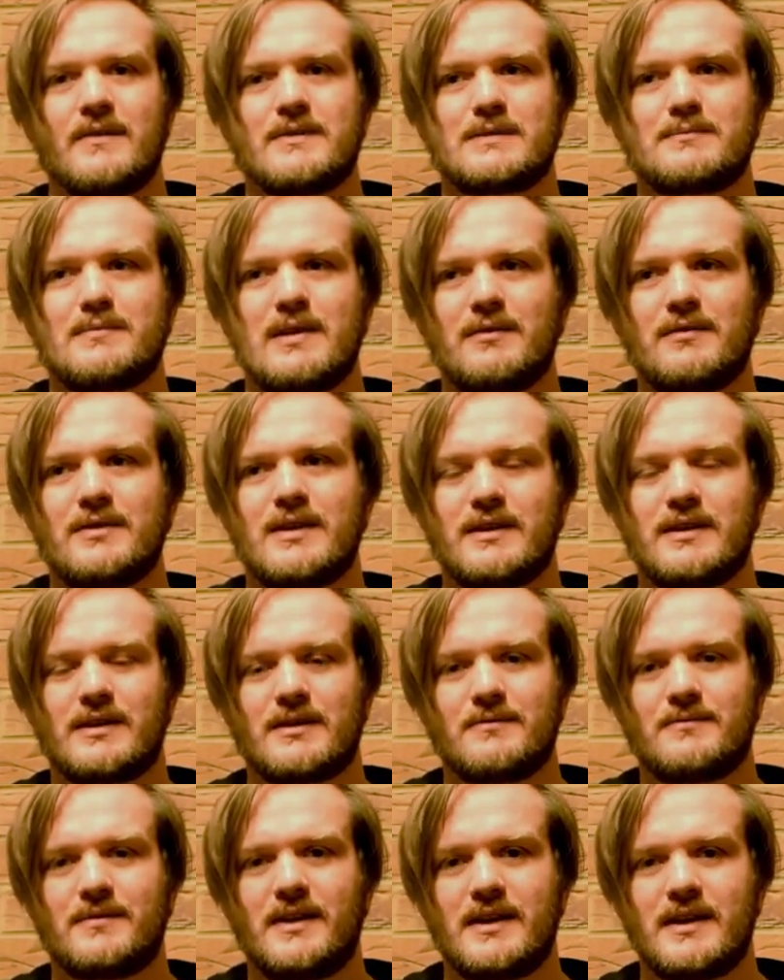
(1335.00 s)
was a bit of an
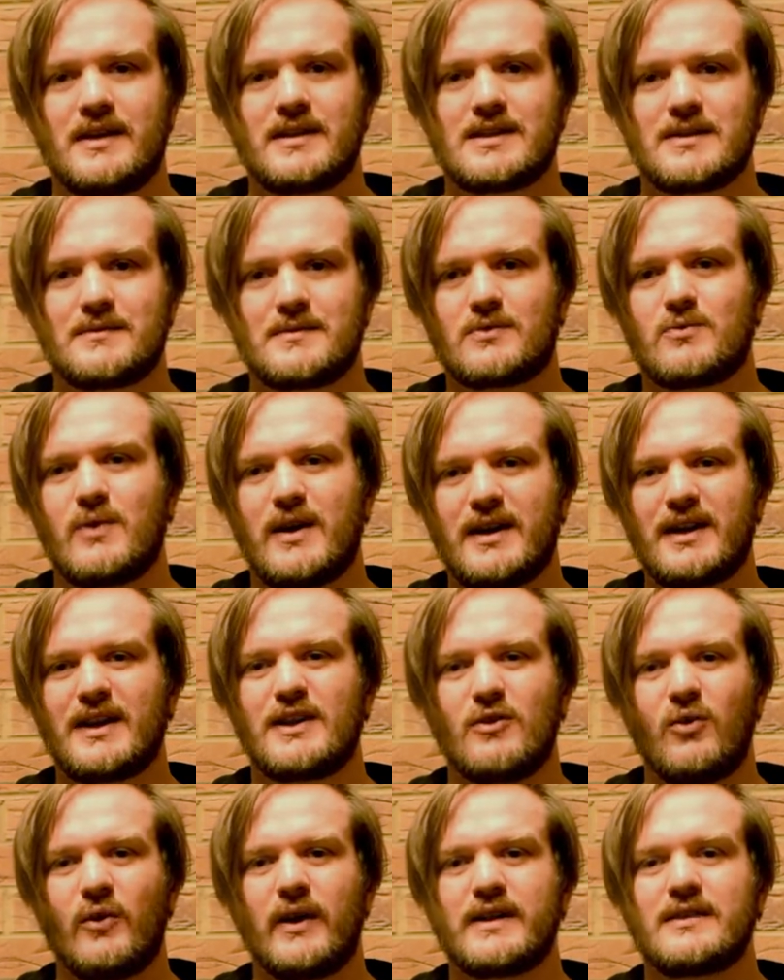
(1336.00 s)
inconvenience. It was
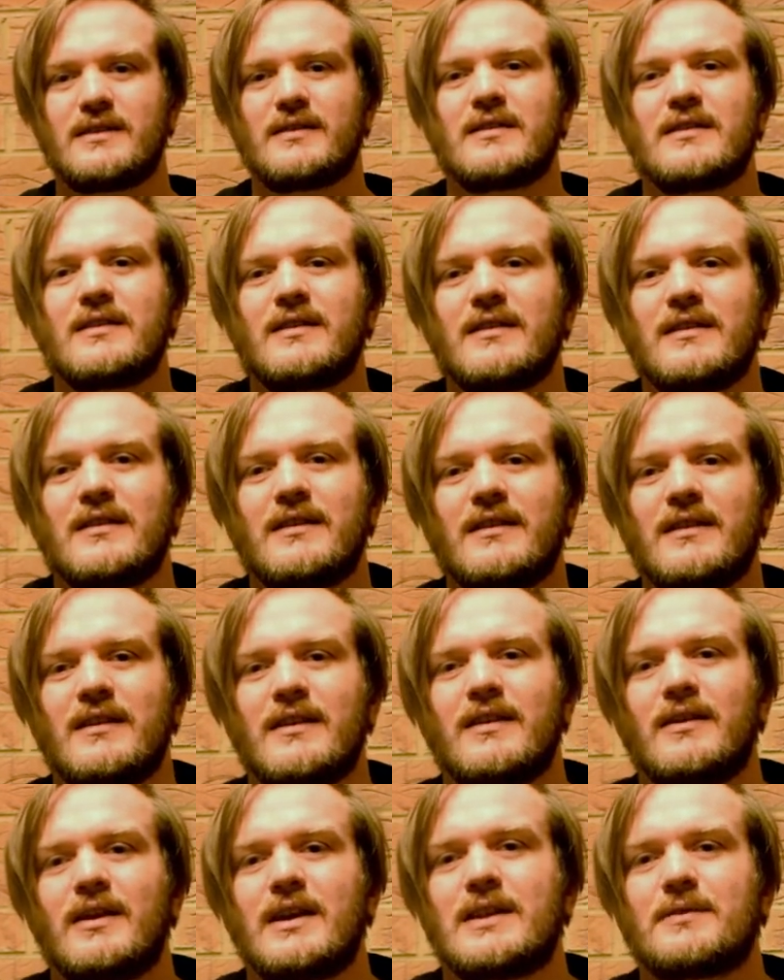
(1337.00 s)
quite annoying
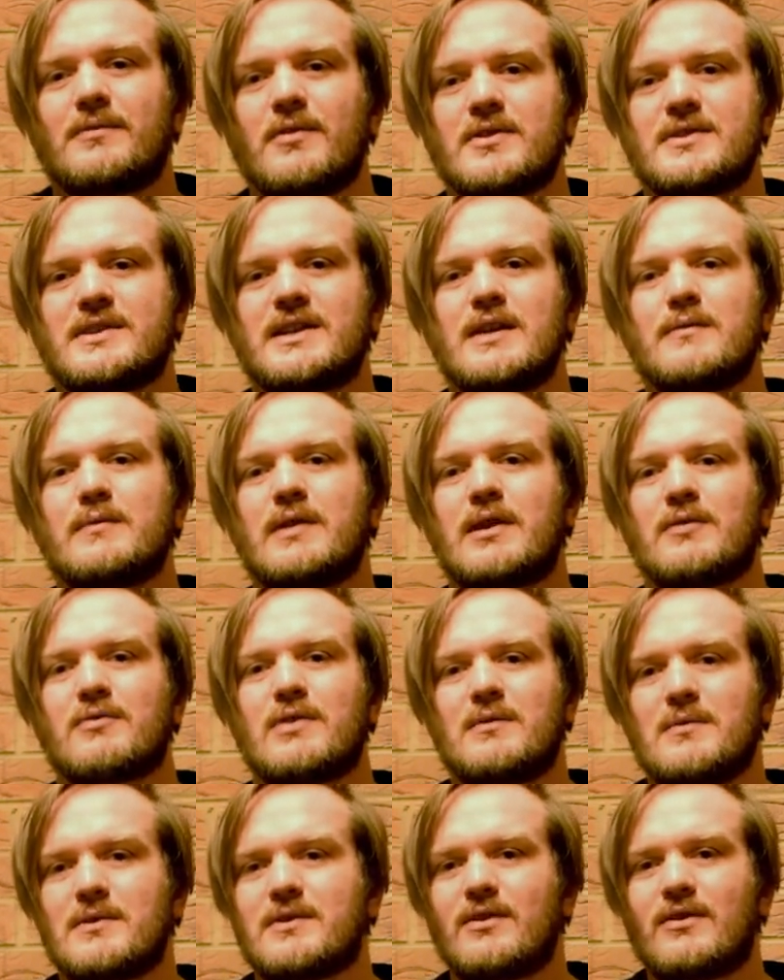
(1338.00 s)
in the first game
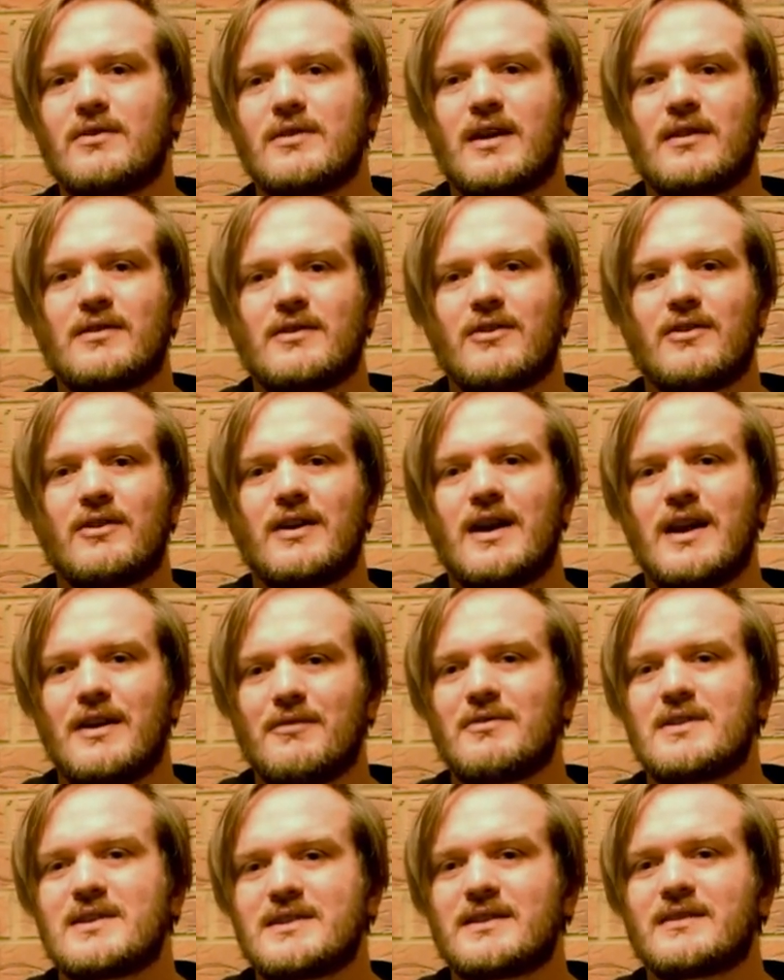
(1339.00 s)
whenever you would do that there
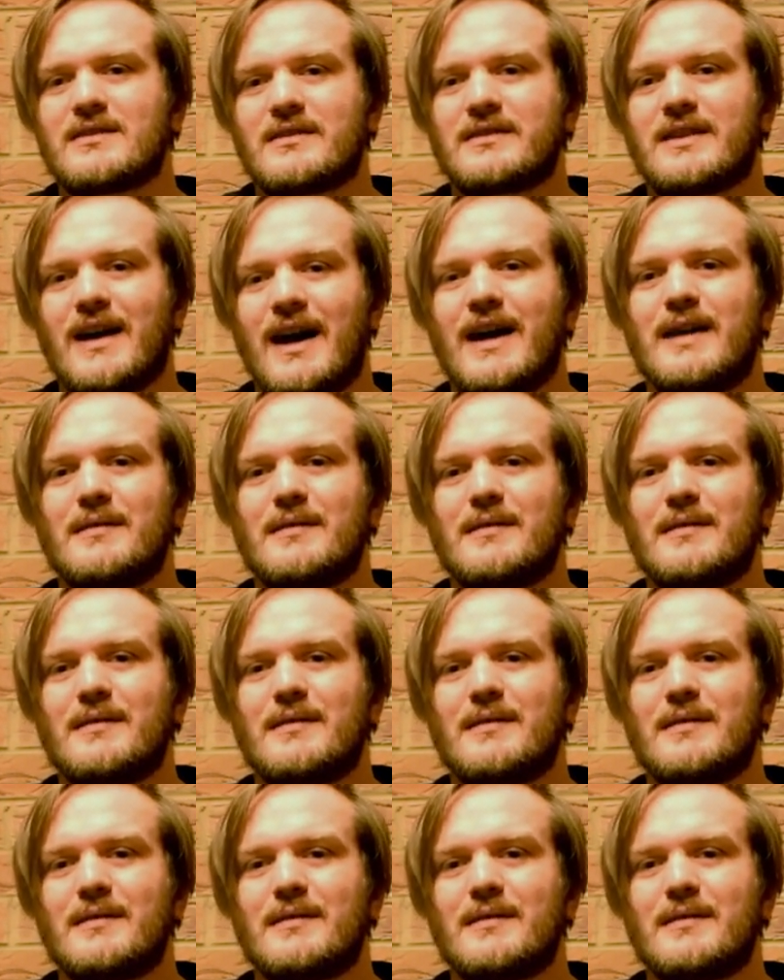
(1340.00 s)
every single